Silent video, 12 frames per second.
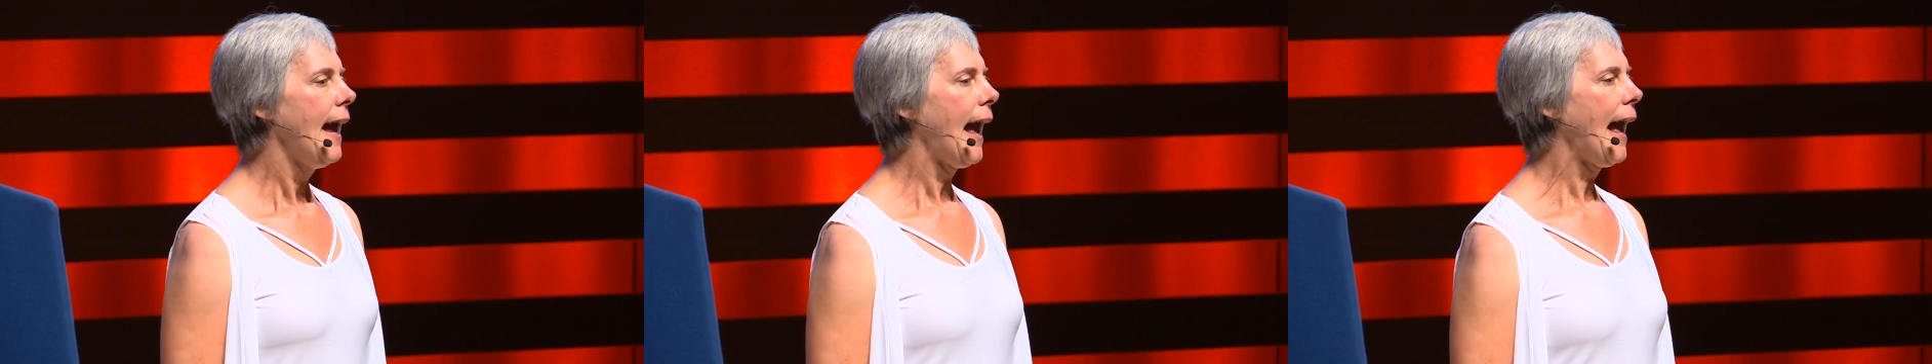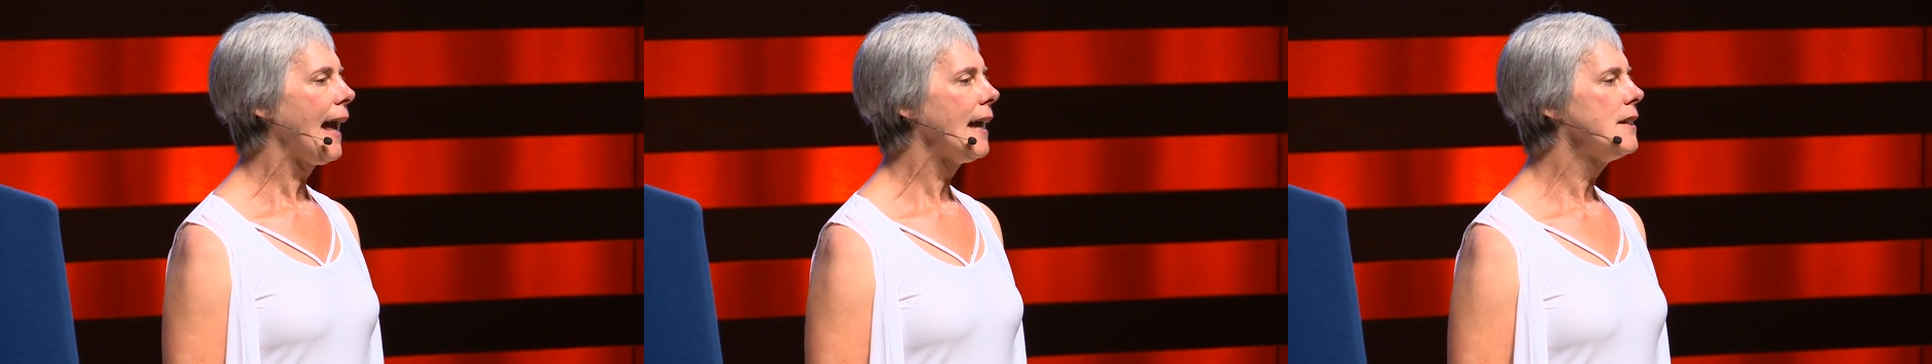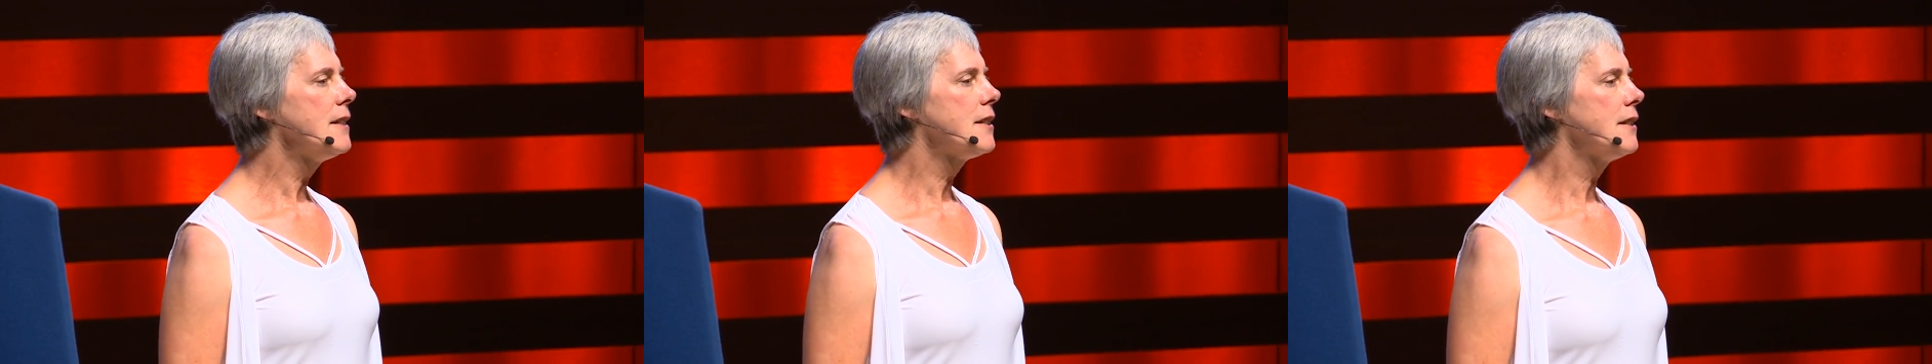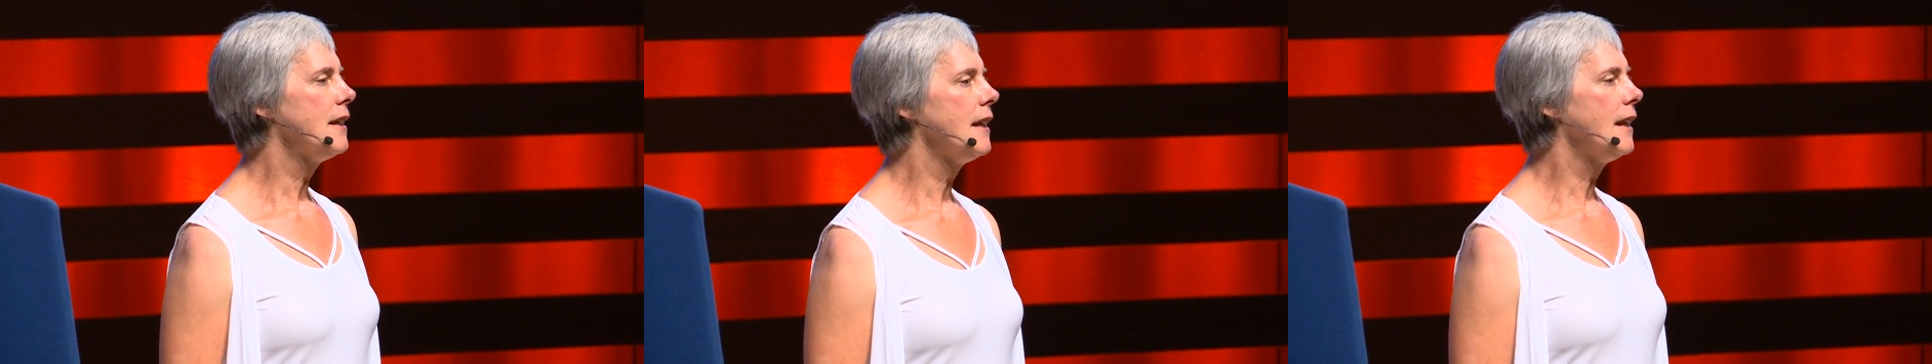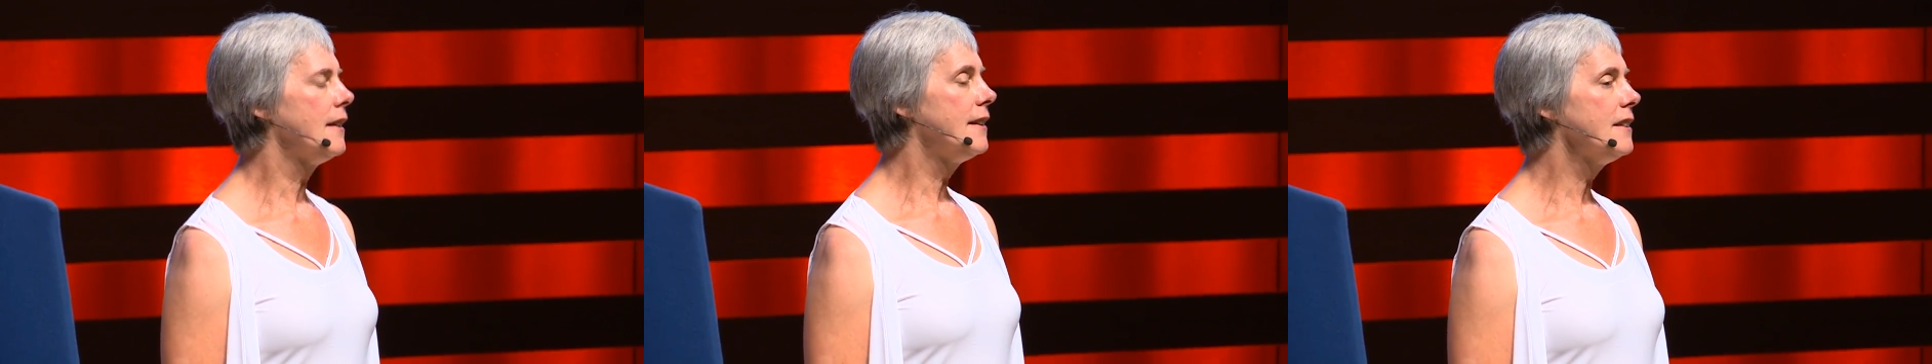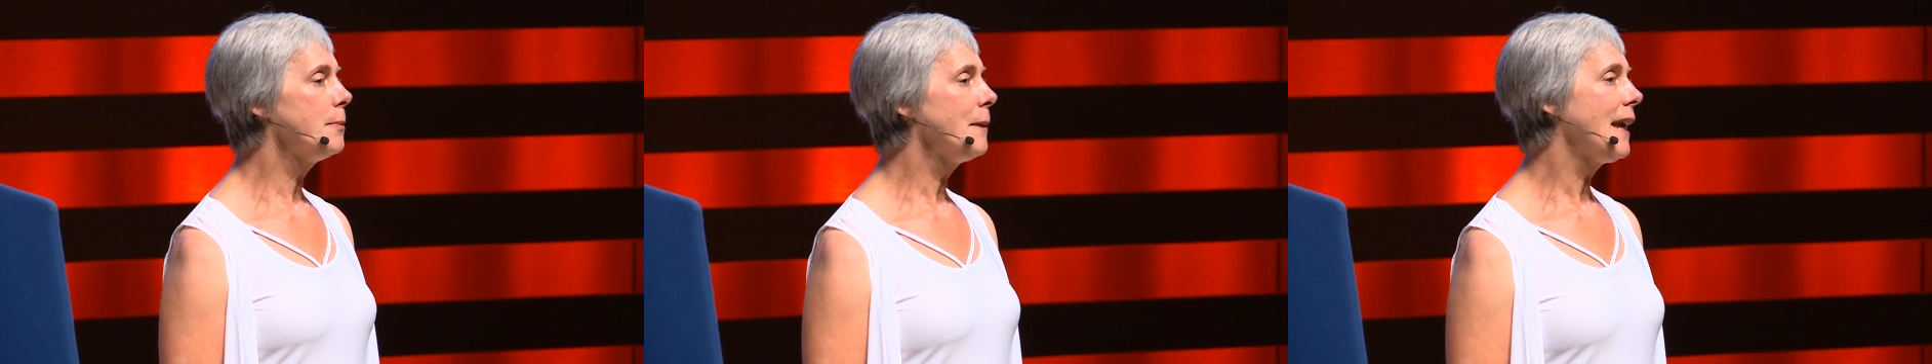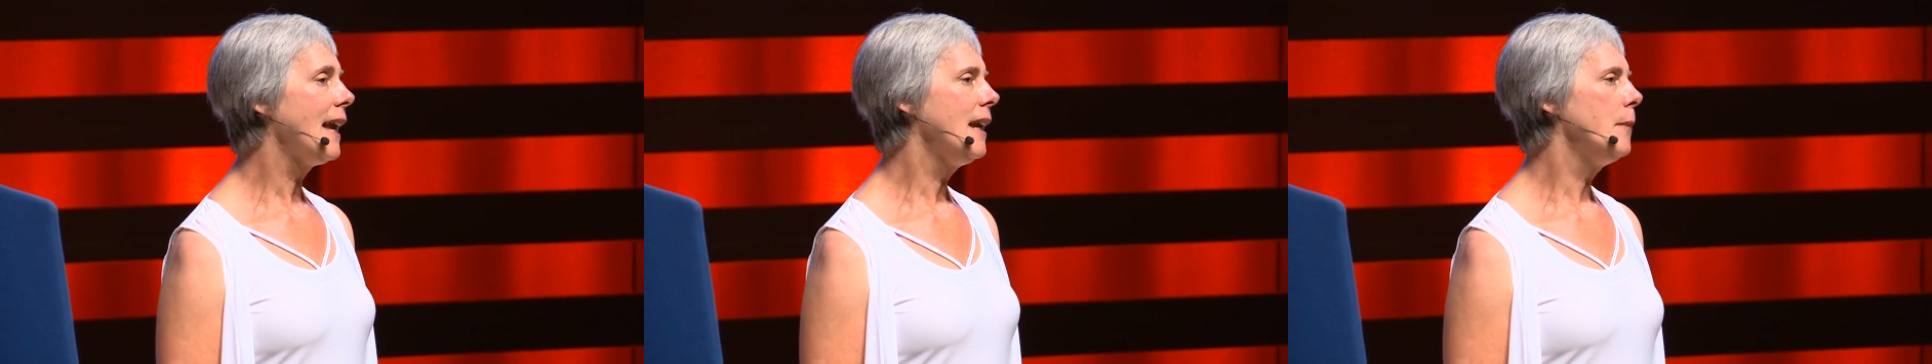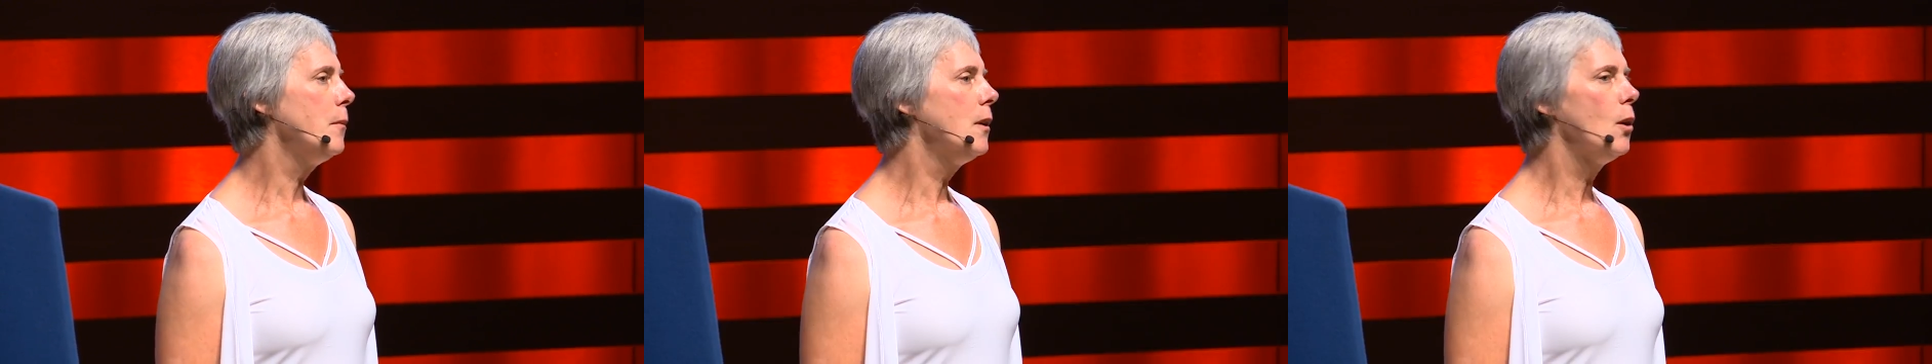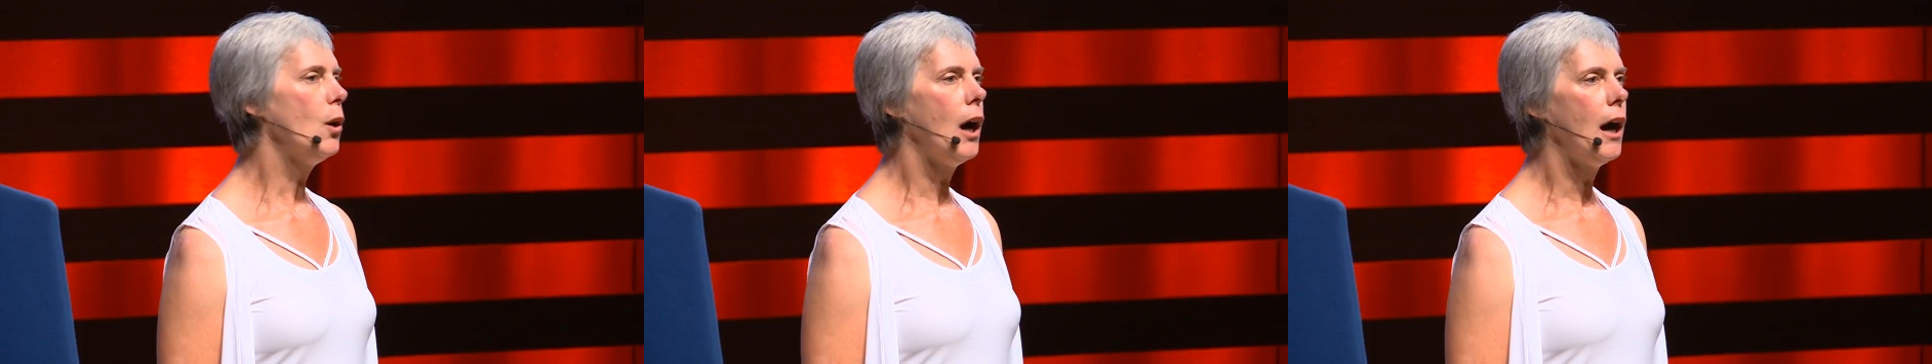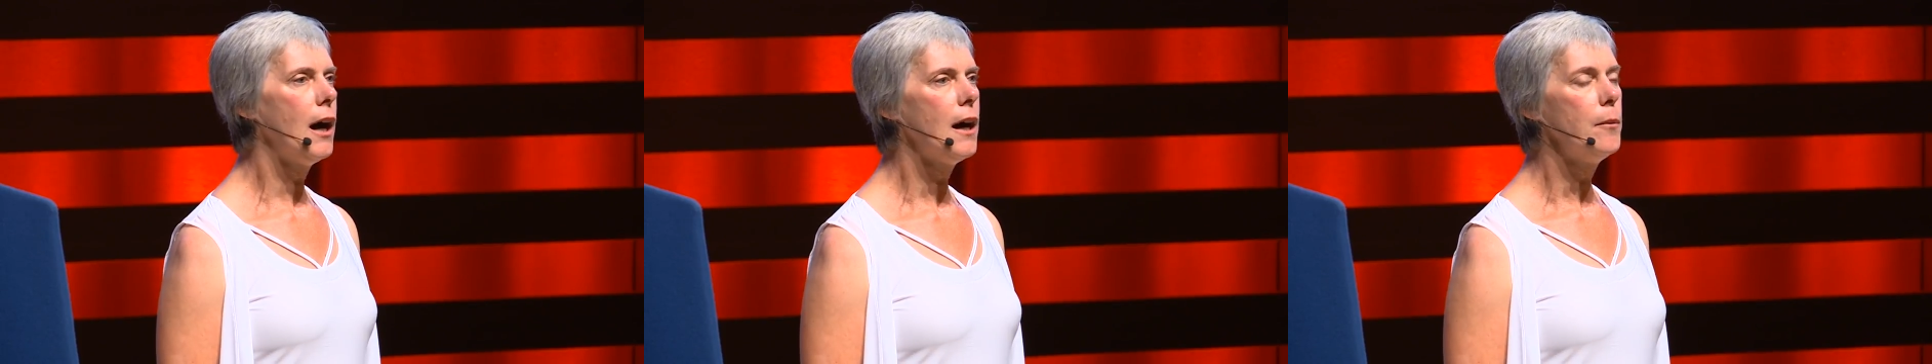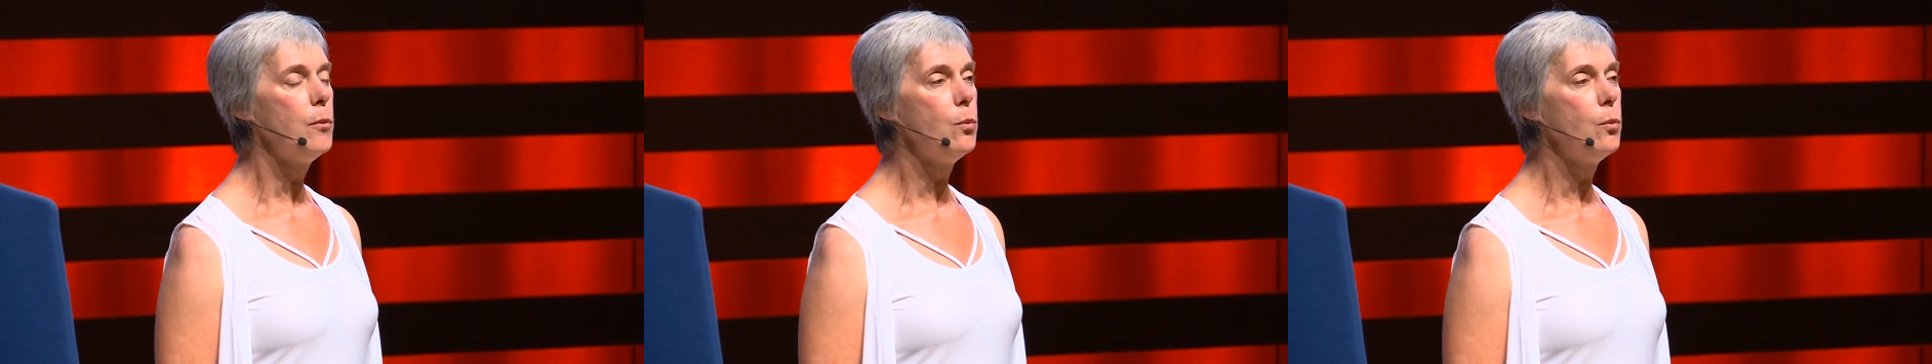And this became uh,